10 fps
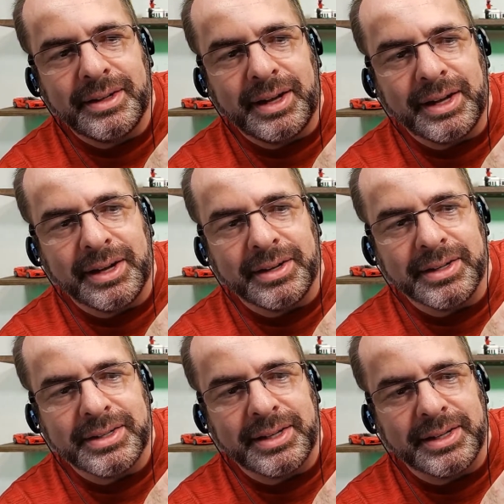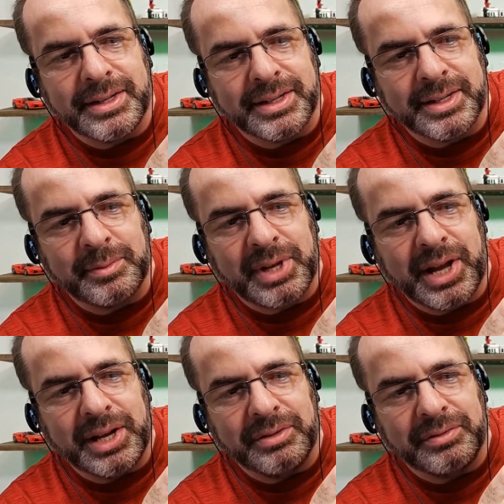I guarantee it. So some
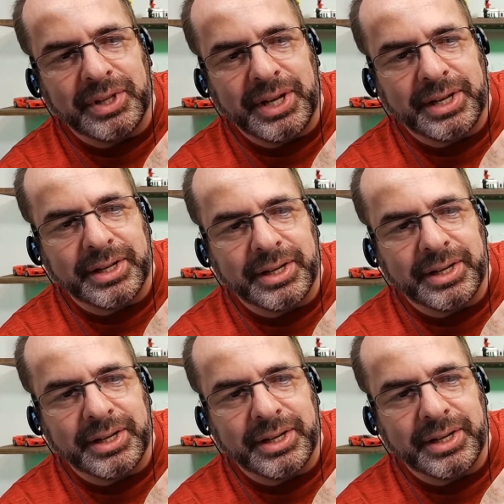kind of like